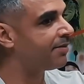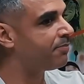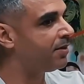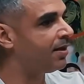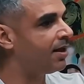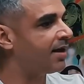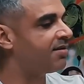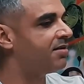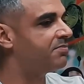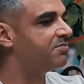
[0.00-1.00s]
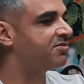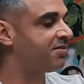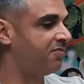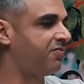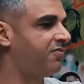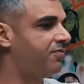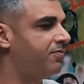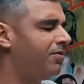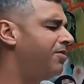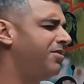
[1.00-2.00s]
be like a stiff,
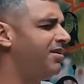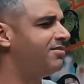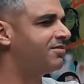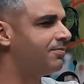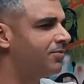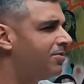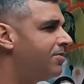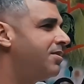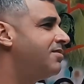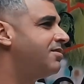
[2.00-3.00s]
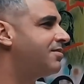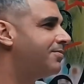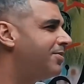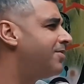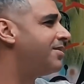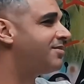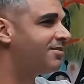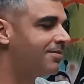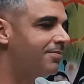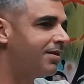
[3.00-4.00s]
oh racism, oh racism, oh
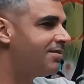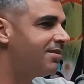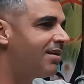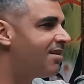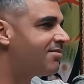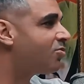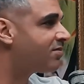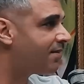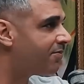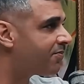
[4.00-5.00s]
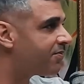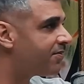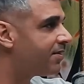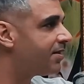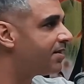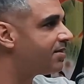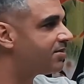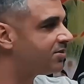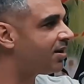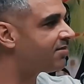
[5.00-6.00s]
racism. And that's too stiff.
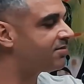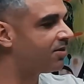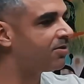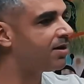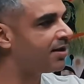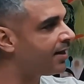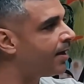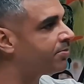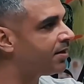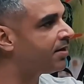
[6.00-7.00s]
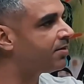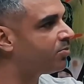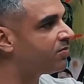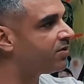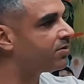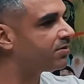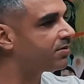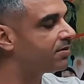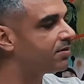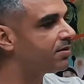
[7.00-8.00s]
Just adapt and move on.
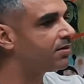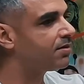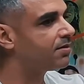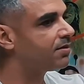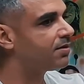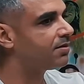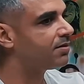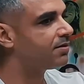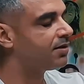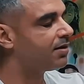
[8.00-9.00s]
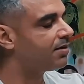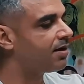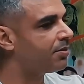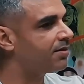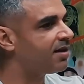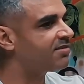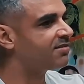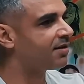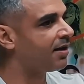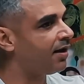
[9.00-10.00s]
Yeah, I think that's
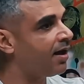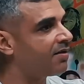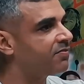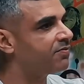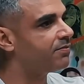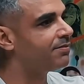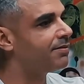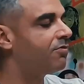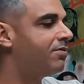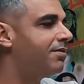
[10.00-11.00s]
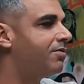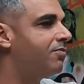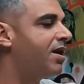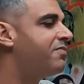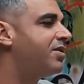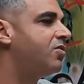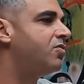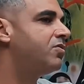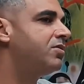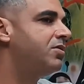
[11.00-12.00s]
real life. Whatever
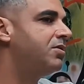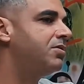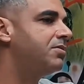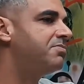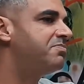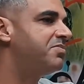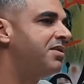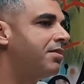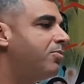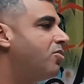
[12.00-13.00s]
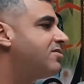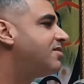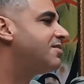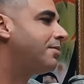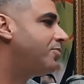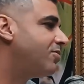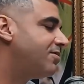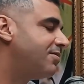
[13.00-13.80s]
you in the books is in the books.